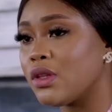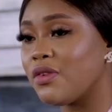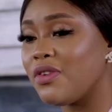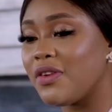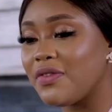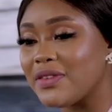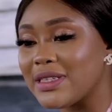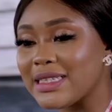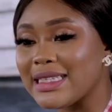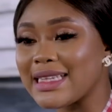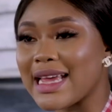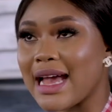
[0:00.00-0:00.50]

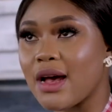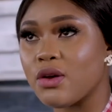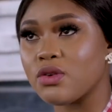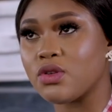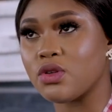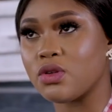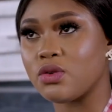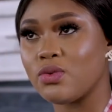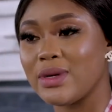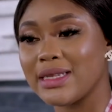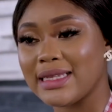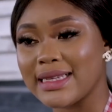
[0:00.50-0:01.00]

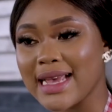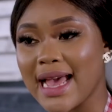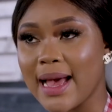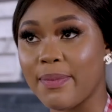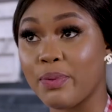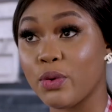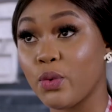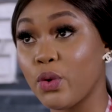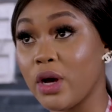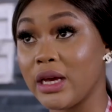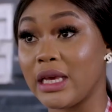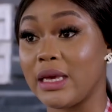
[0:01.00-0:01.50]
50,000. What's
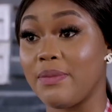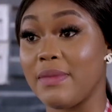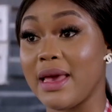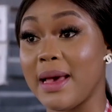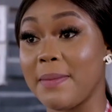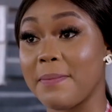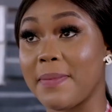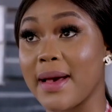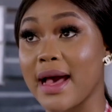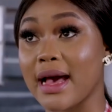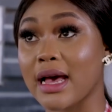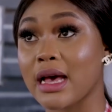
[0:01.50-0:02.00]
happy? Won't give me
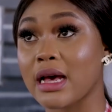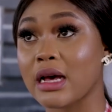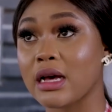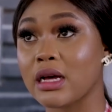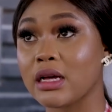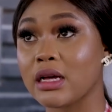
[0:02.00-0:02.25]
them back.